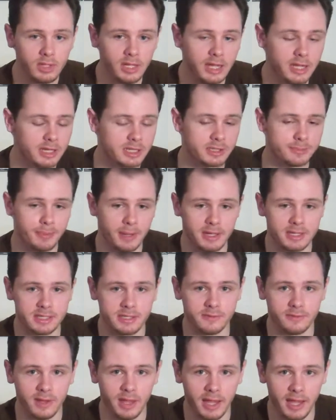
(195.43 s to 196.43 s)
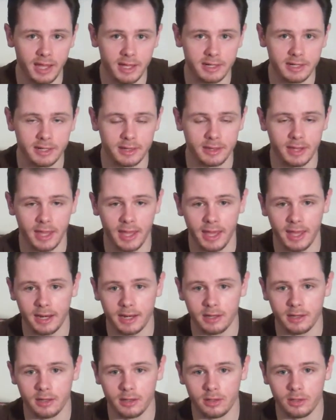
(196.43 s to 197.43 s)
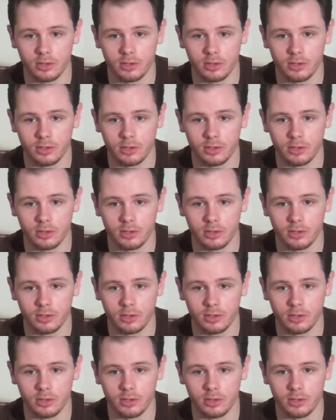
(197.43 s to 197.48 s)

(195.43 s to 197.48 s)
expansive land that